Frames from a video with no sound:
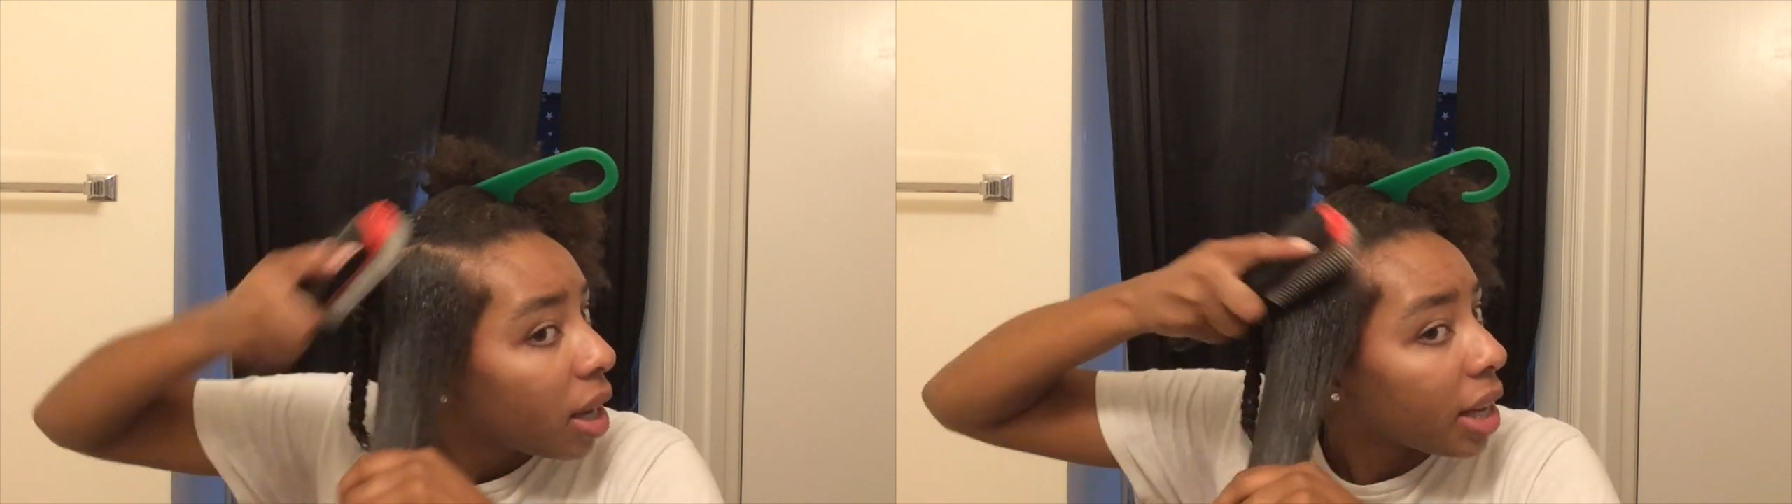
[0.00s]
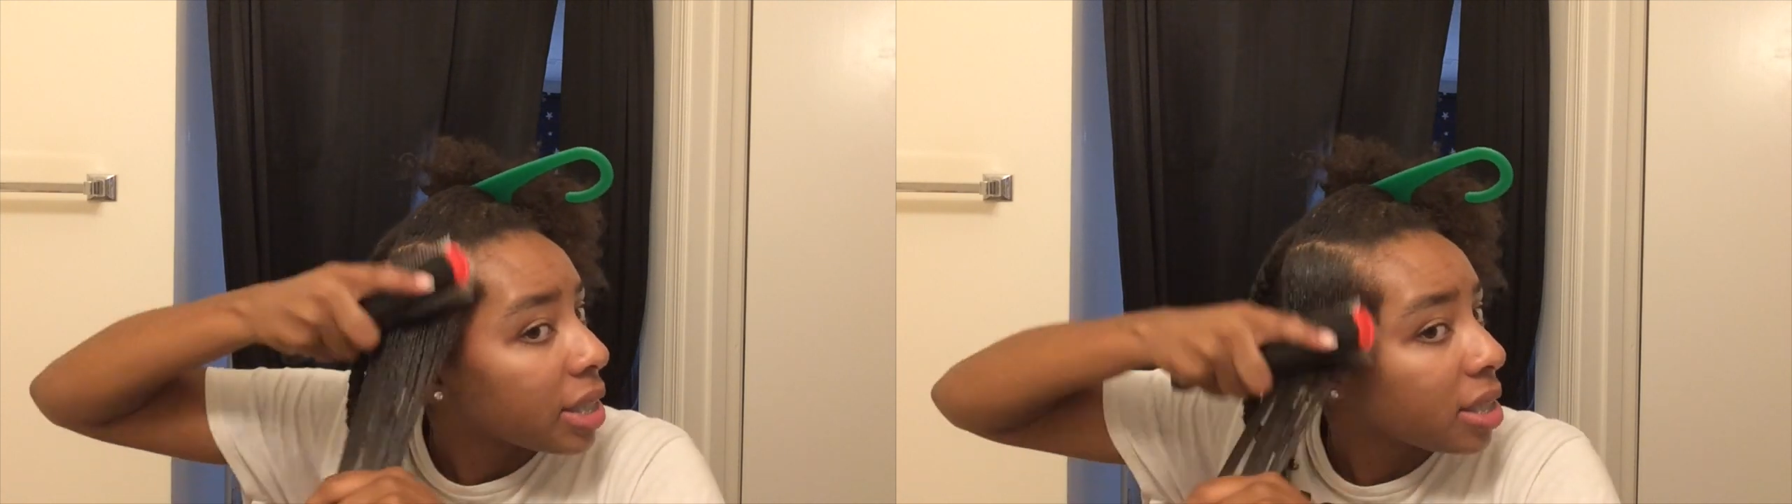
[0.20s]

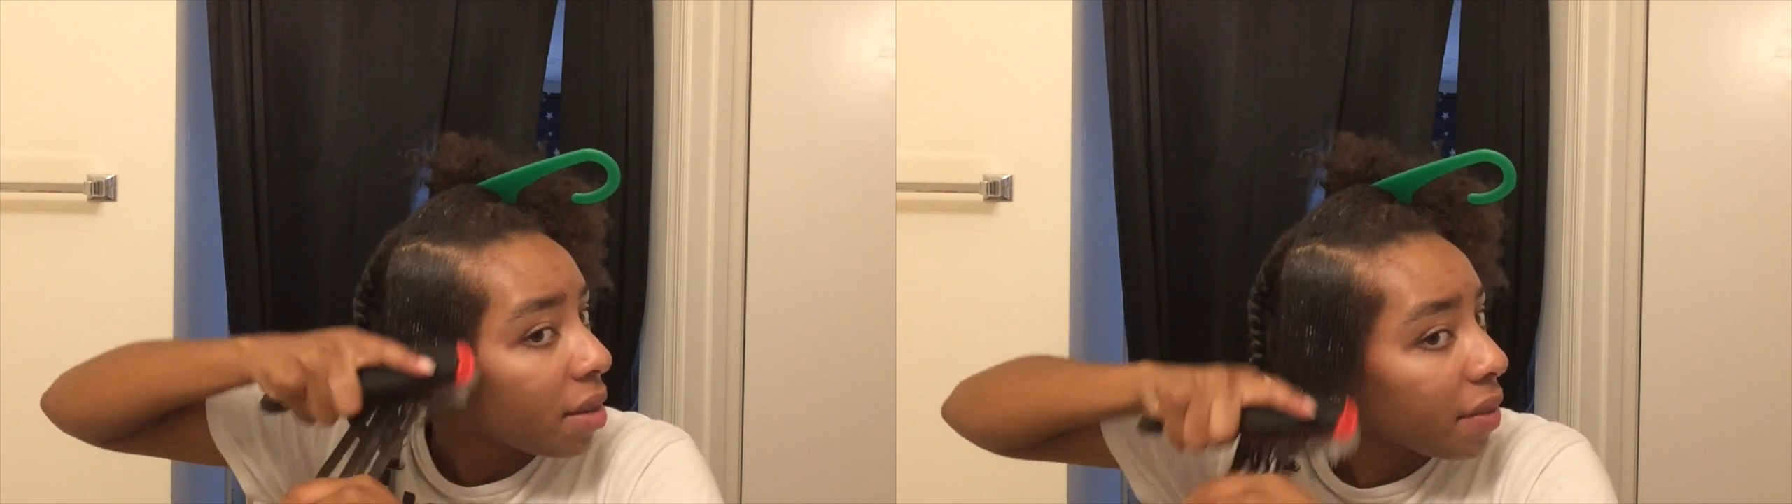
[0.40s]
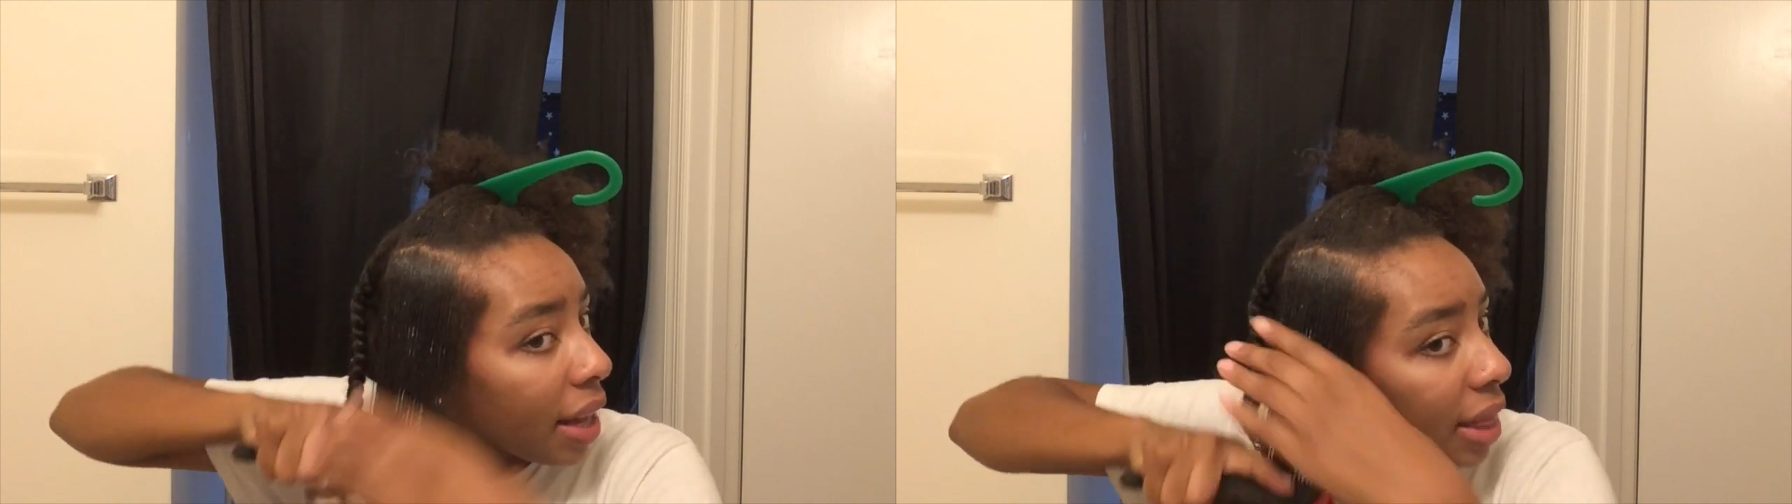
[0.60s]
and
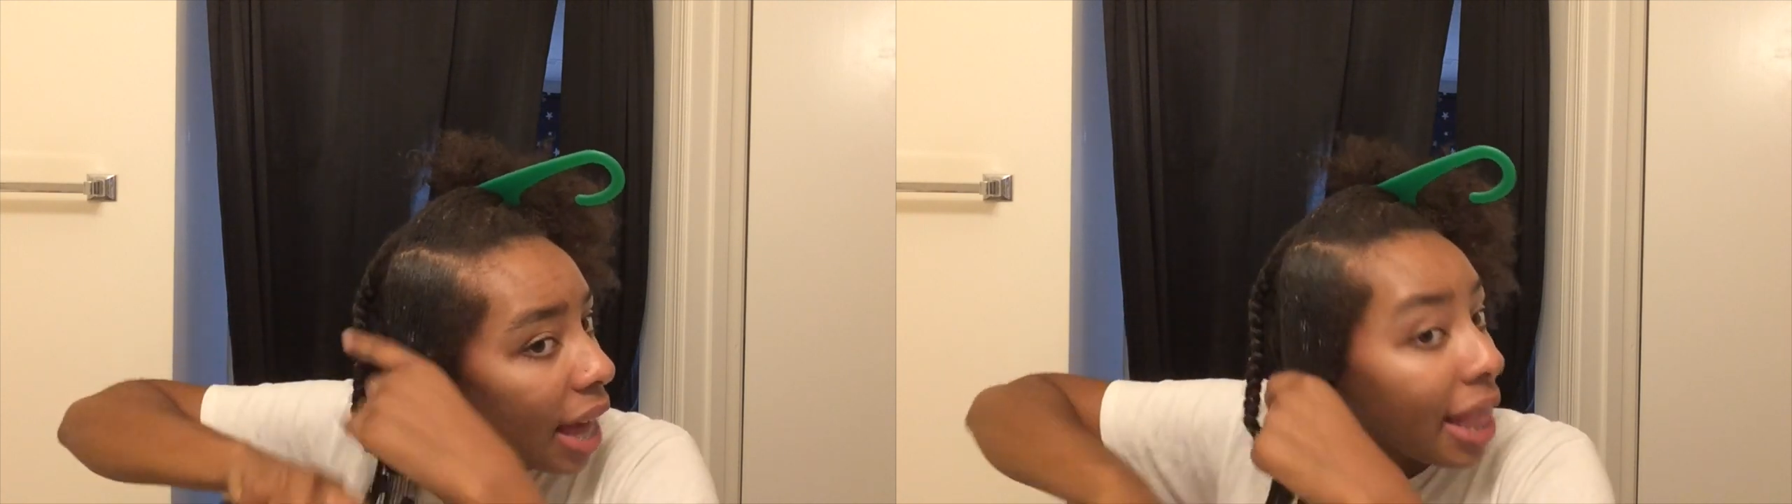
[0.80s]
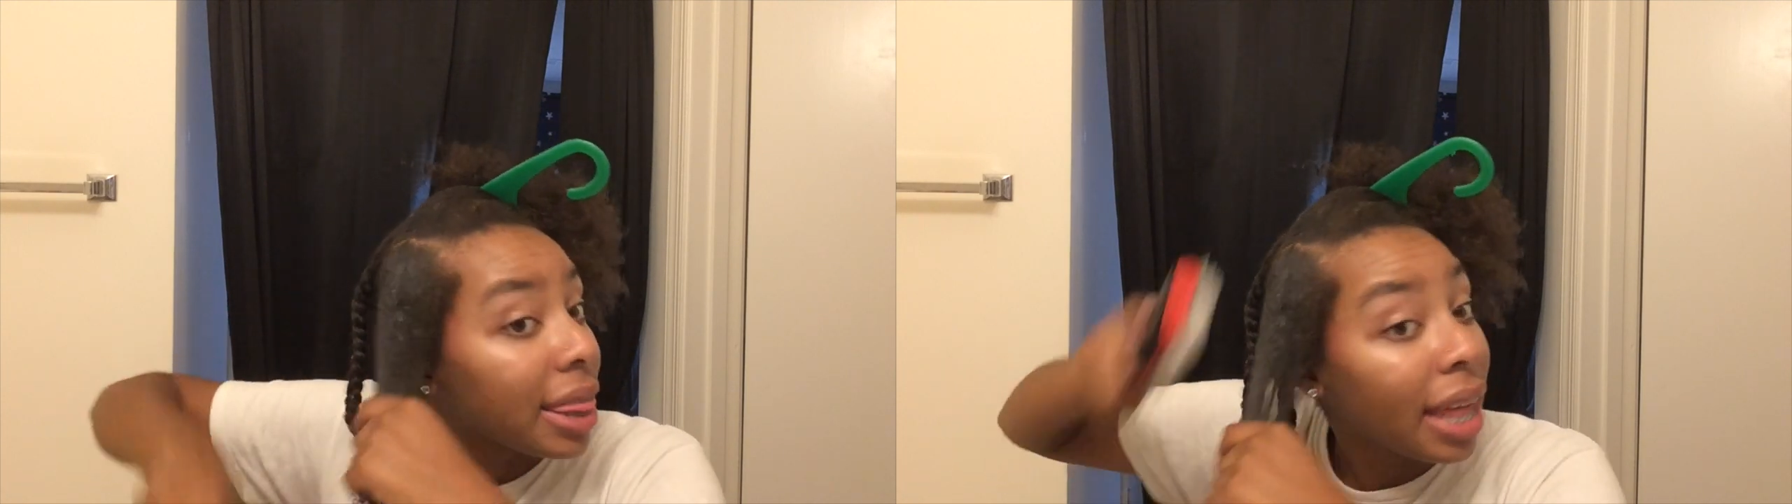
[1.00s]
stuff like
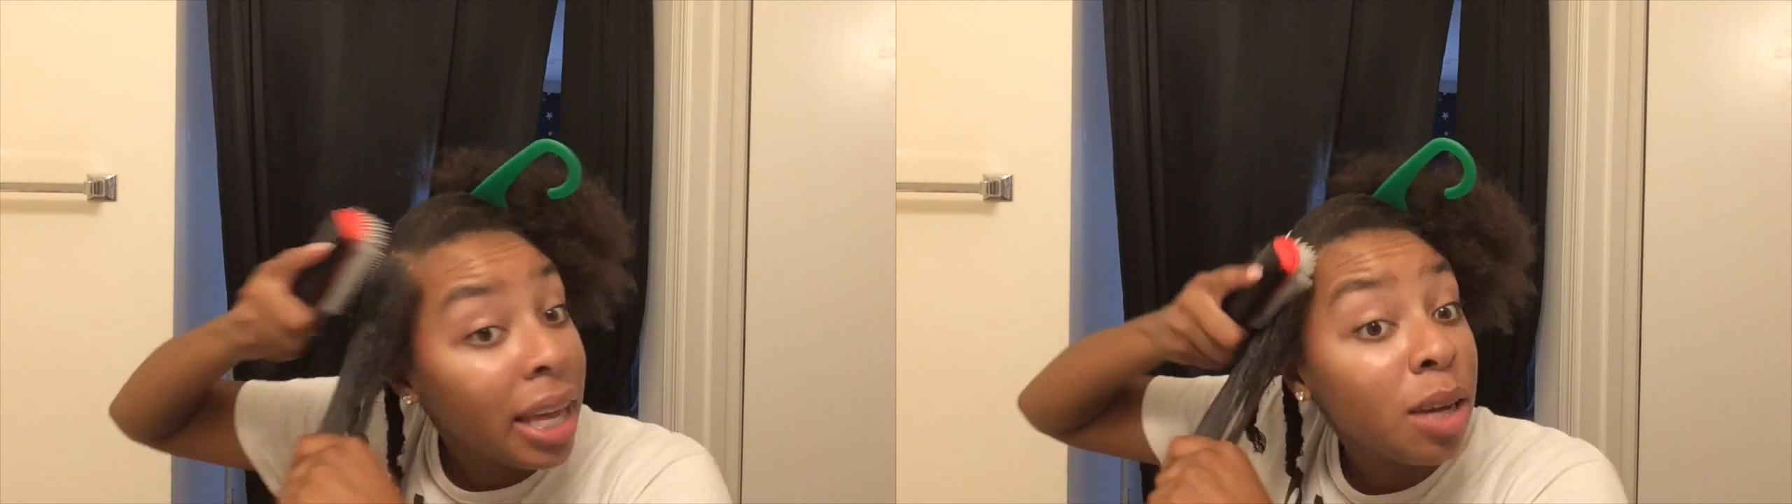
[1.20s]
that, then